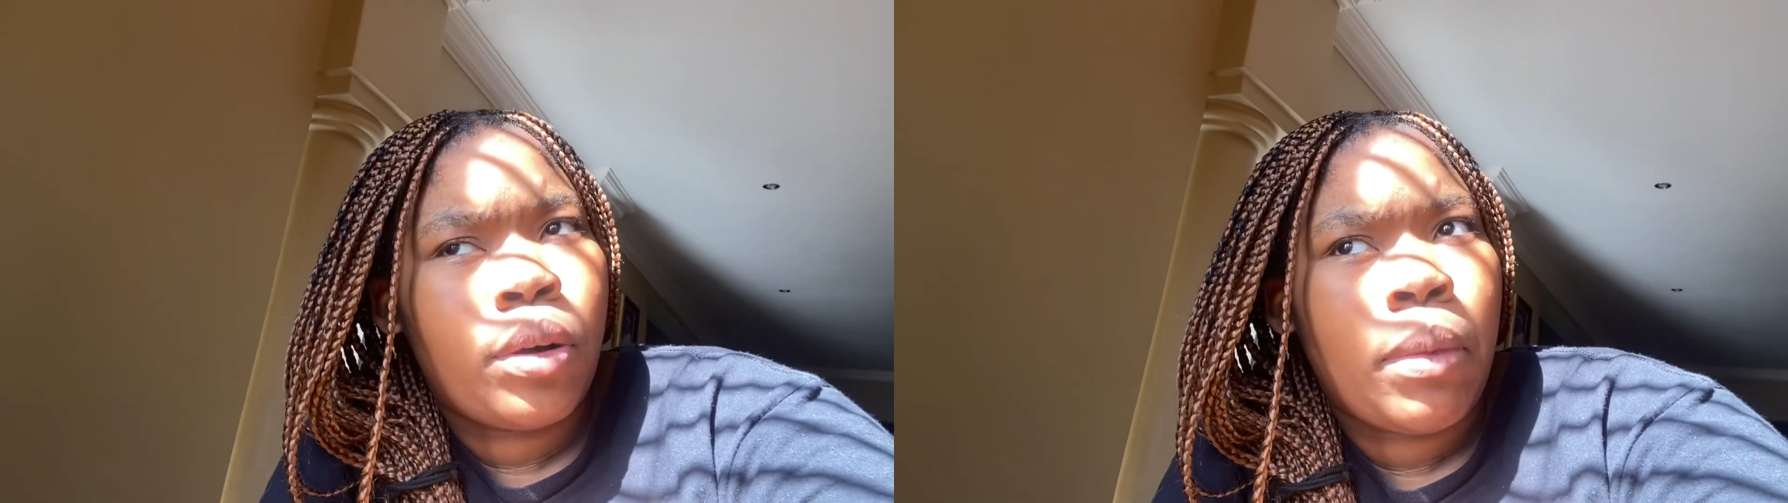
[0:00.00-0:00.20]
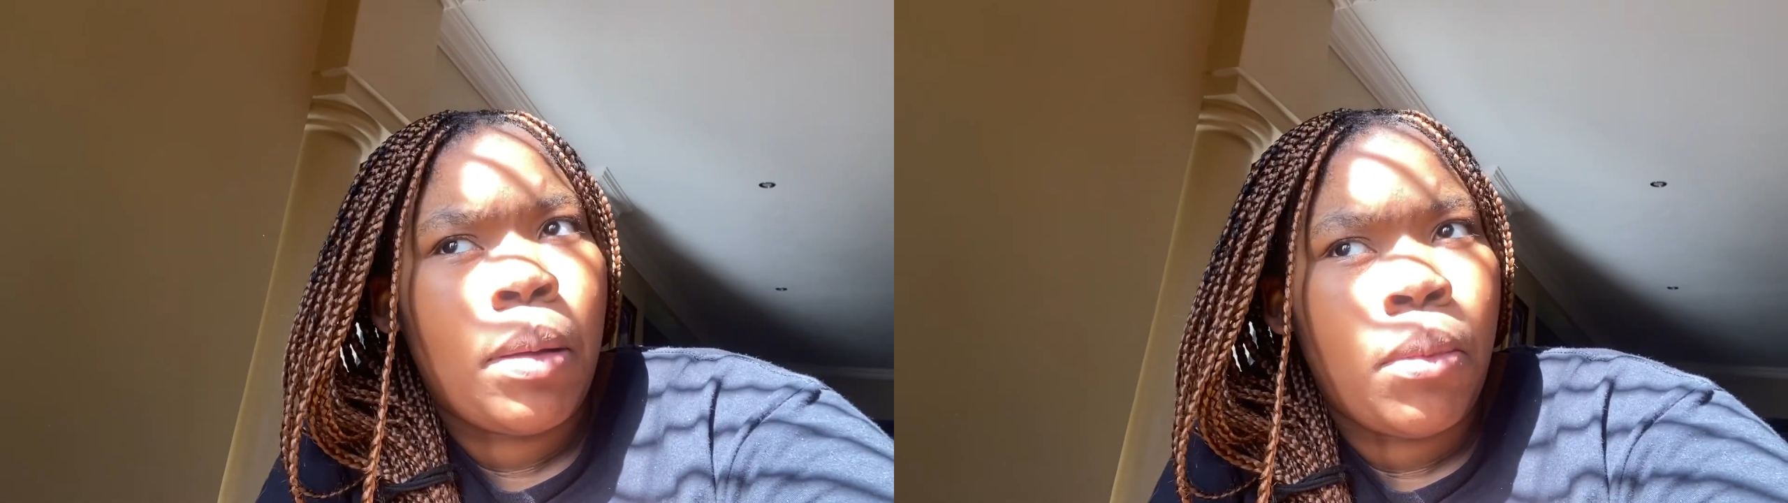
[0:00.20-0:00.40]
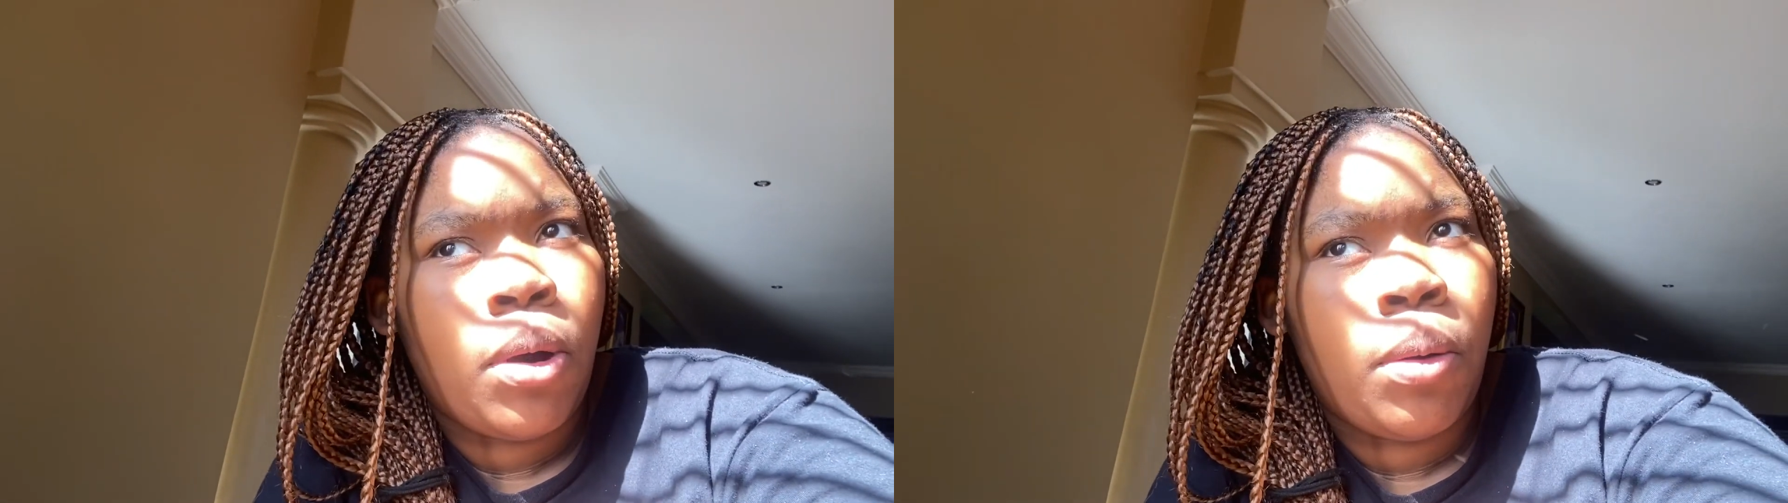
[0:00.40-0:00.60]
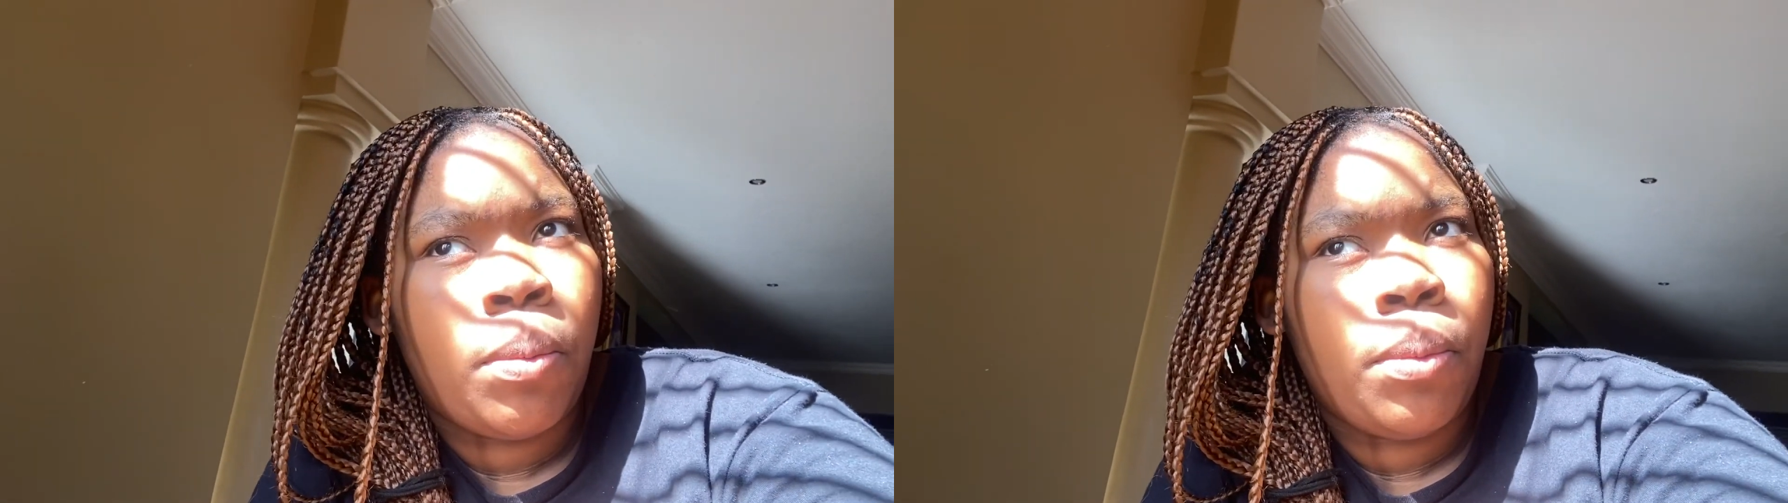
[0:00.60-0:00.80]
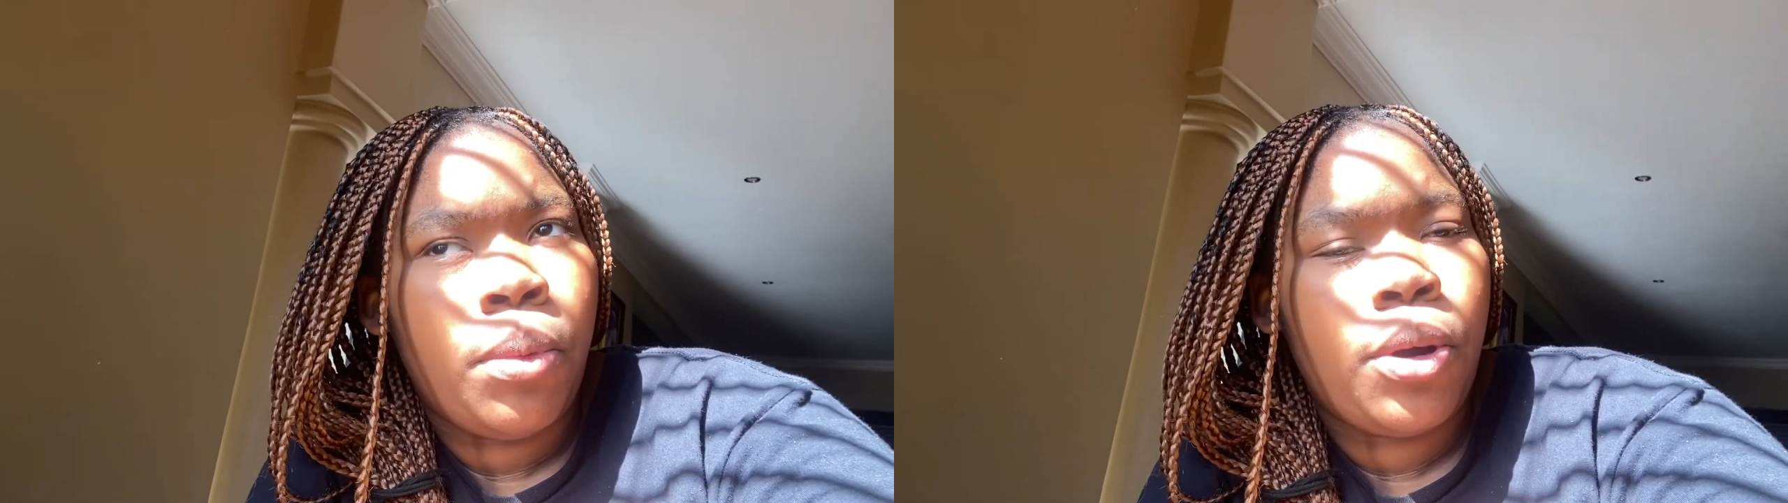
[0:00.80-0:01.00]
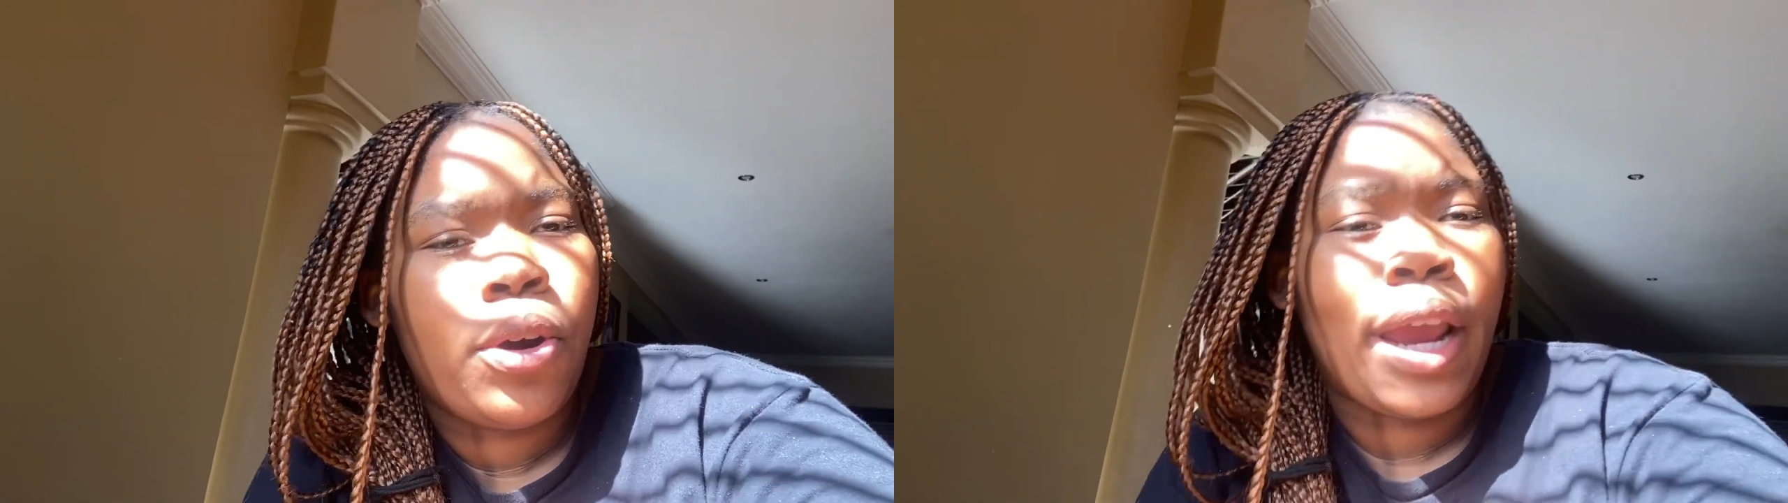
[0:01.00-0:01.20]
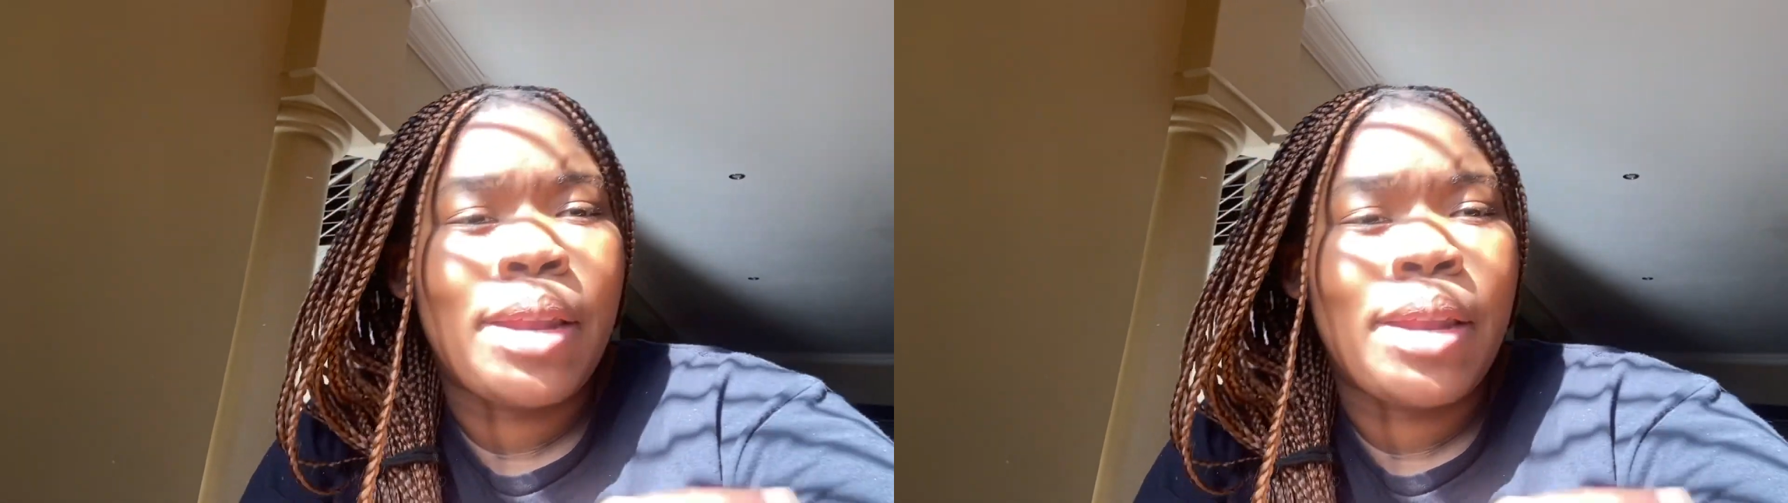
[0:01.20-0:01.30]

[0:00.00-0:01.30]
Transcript: my mom, right?